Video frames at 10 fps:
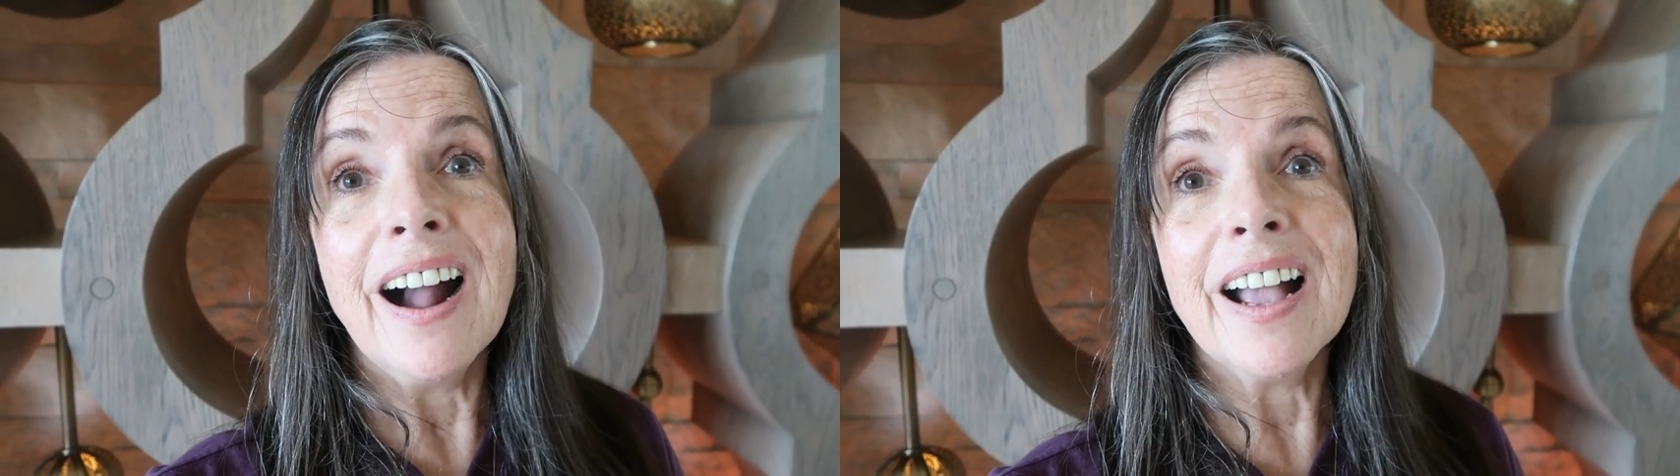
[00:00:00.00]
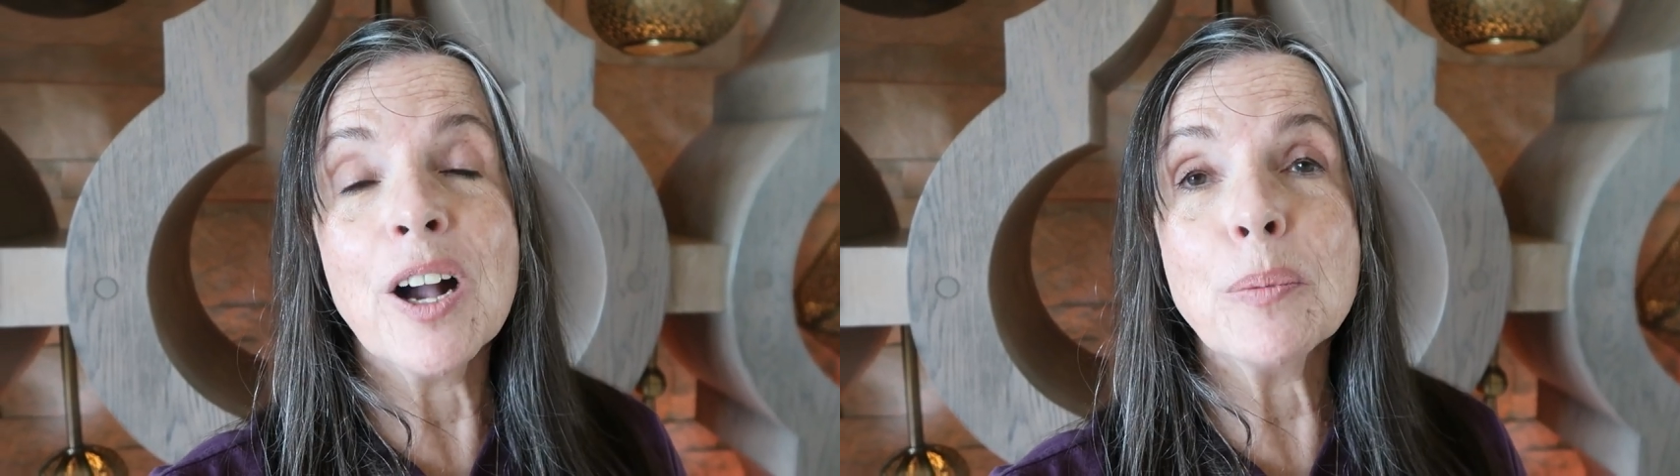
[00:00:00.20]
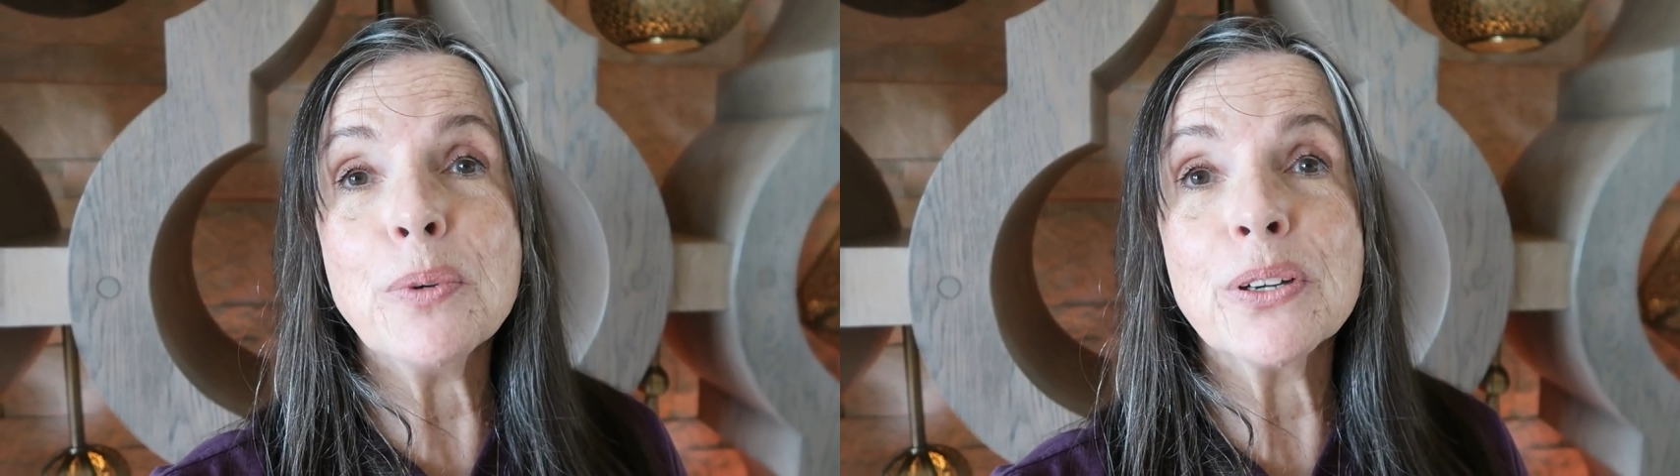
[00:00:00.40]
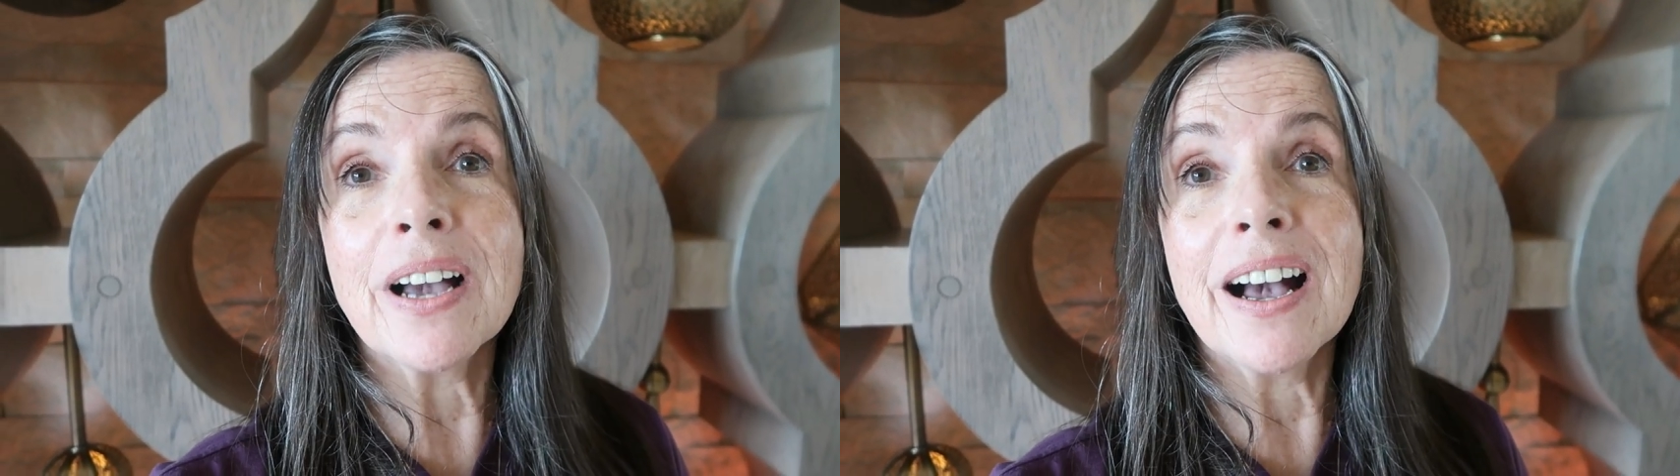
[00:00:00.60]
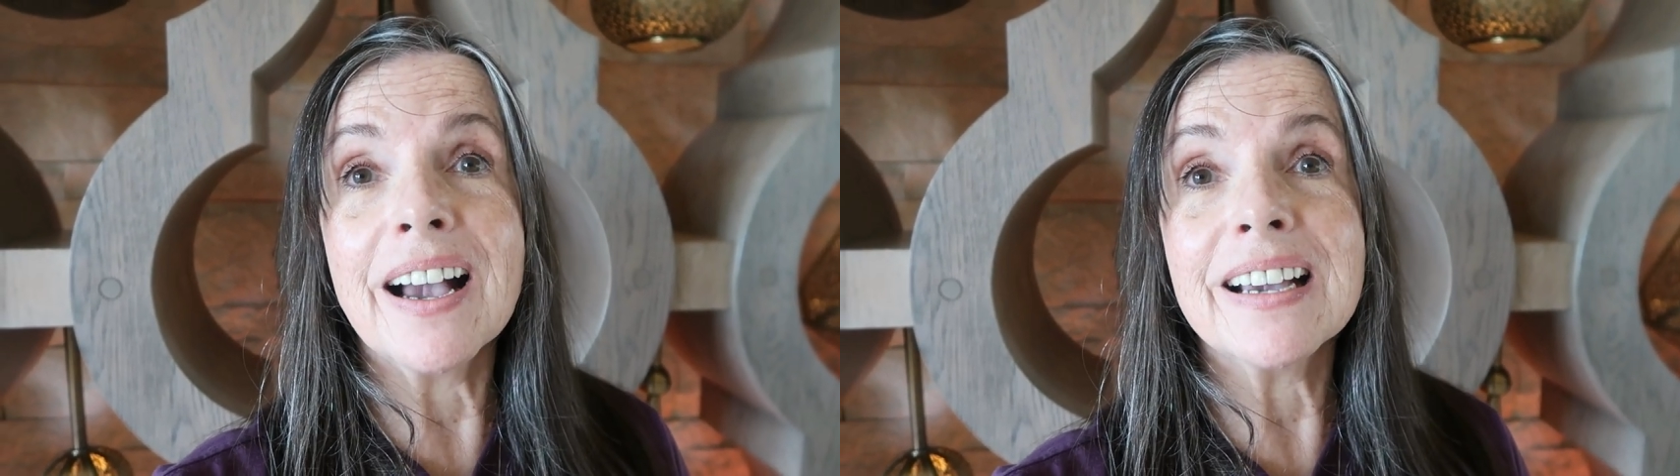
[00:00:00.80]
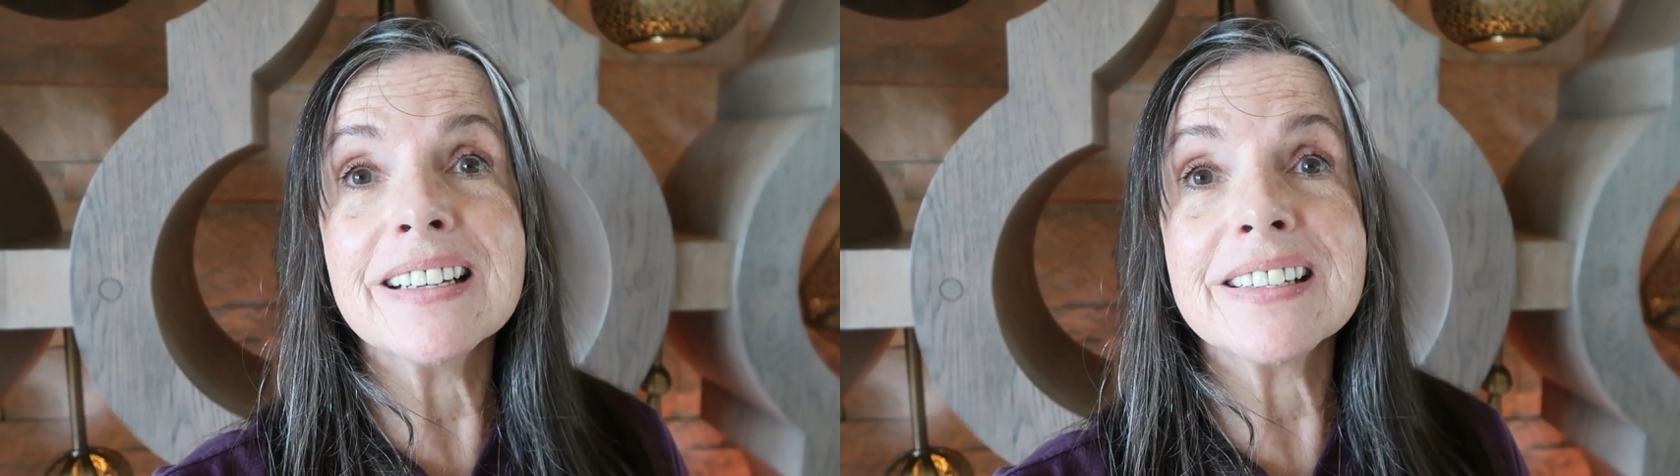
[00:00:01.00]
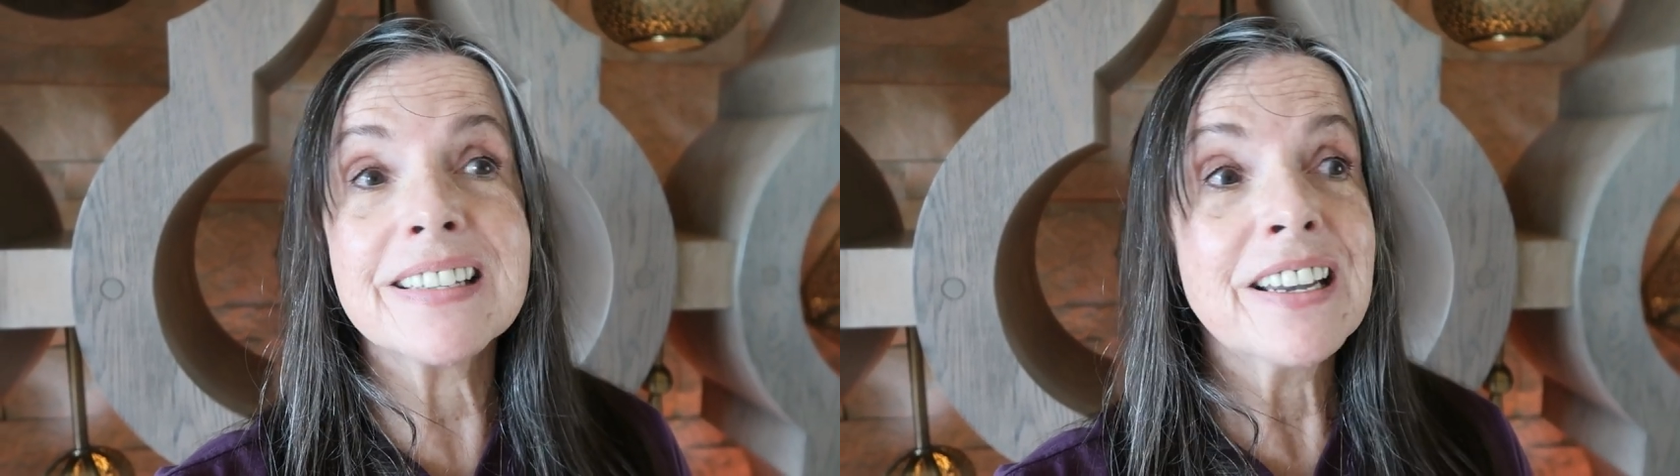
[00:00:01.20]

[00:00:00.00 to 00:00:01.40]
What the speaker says: I hope you guys